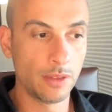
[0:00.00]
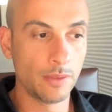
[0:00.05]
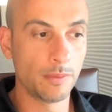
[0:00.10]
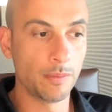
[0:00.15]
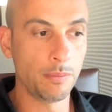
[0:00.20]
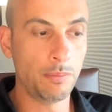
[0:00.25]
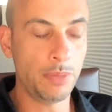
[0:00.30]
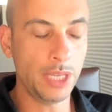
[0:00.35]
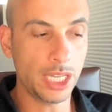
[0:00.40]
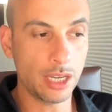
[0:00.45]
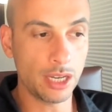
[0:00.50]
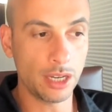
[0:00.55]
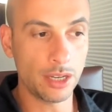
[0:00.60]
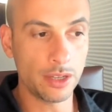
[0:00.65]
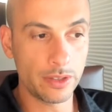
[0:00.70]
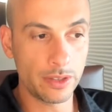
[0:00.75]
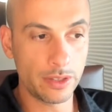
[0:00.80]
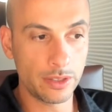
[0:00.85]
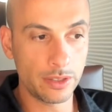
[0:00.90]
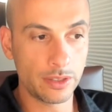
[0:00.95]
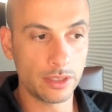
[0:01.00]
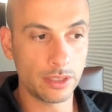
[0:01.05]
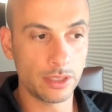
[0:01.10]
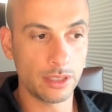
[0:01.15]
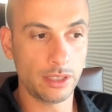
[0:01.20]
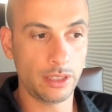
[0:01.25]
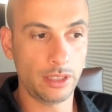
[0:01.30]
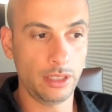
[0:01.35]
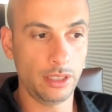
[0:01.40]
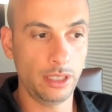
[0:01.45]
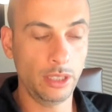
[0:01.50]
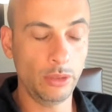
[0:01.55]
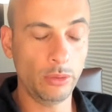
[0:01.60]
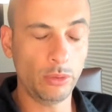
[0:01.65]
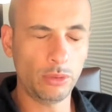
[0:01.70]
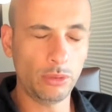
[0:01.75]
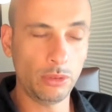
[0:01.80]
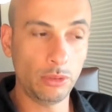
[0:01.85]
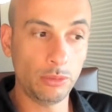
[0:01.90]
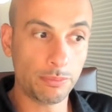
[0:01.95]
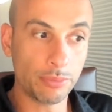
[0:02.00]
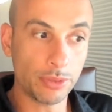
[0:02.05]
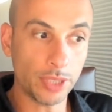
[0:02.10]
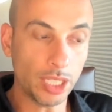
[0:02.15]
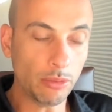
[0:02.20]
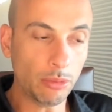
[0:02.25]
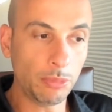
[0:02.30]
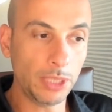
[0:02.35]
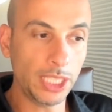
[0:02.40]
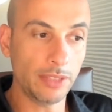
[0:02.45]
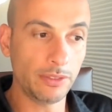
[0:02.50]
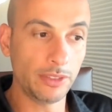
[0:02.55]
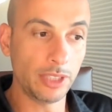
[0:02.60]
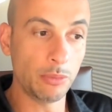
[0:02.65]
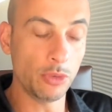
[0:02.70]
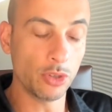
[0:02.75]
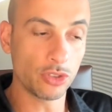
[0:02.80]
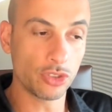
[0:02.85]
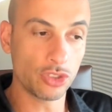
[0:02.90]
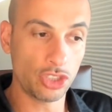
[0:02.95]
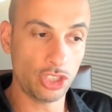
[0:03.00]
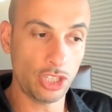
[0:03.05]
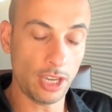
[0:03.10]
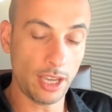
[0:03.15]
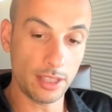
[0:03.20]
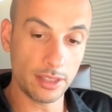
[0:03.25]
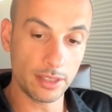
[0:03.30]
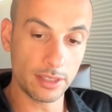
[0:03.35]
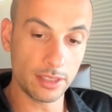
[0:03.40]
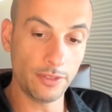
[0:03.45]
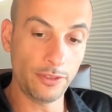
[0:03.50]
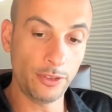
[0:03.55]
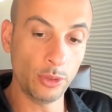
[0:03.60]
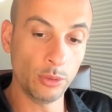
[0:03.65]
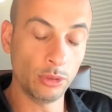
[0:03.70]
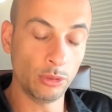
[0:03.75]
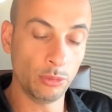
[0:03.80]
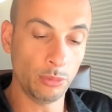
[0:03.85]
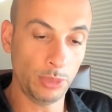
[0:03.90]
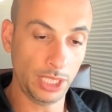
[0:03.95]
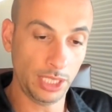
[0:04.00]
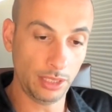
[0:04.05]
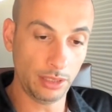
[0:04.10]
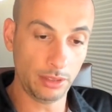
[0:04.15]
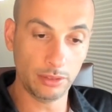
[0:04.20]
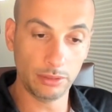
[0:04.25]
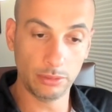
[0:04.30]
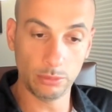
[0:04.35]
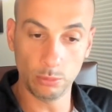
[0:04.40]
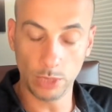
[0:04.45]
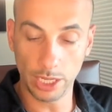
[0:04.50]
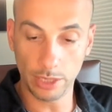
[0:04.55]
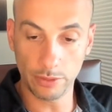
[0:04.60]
Because you will probably have the most chance if you will meet one of